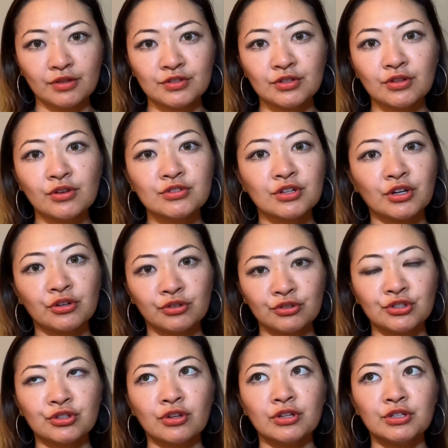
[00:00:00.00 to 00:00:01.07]
So those are
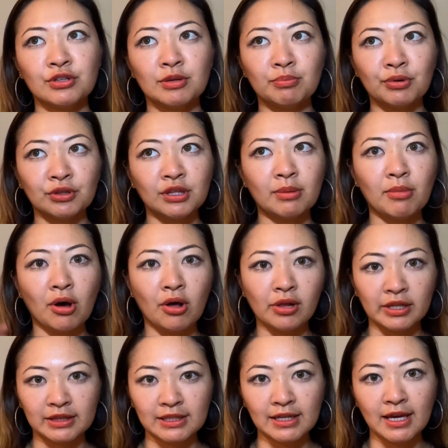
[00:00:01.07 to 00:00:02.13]
crucial, and you can put them all at the